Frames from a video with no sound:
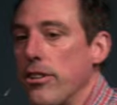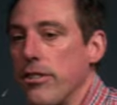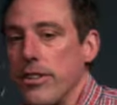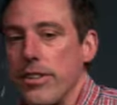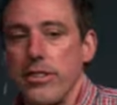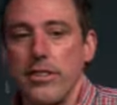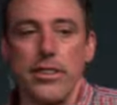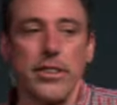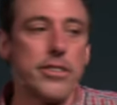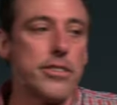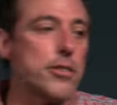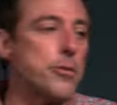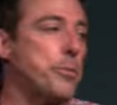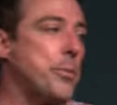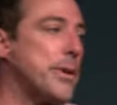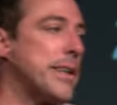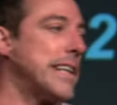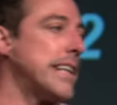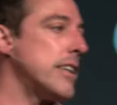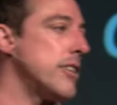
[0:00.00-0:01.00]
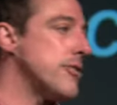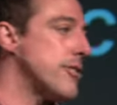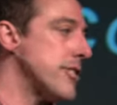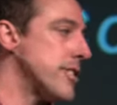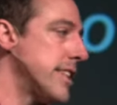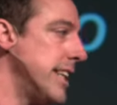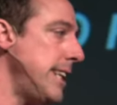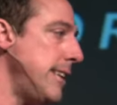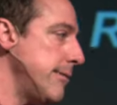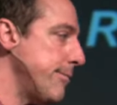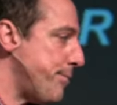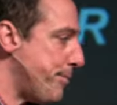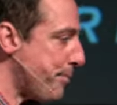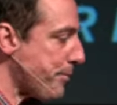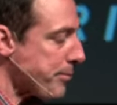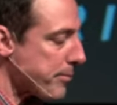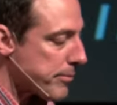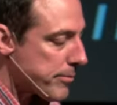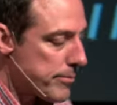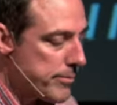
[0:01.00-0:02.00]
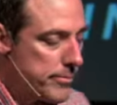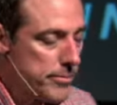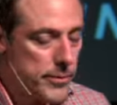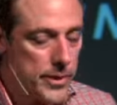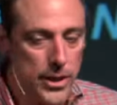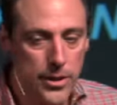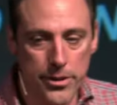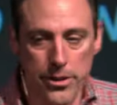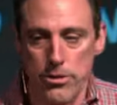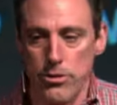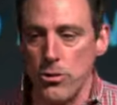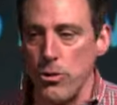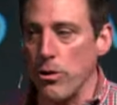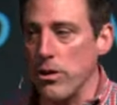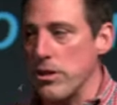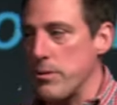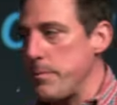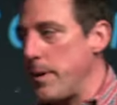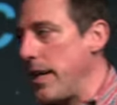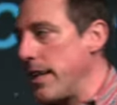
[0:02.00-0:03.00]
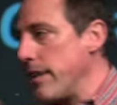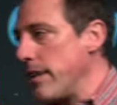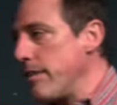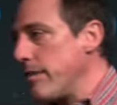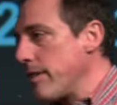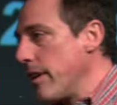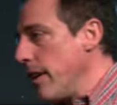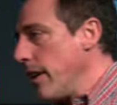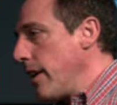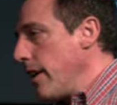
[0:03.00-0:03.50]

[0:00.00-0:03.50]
Corinthians is pretty interesting. There's correspondence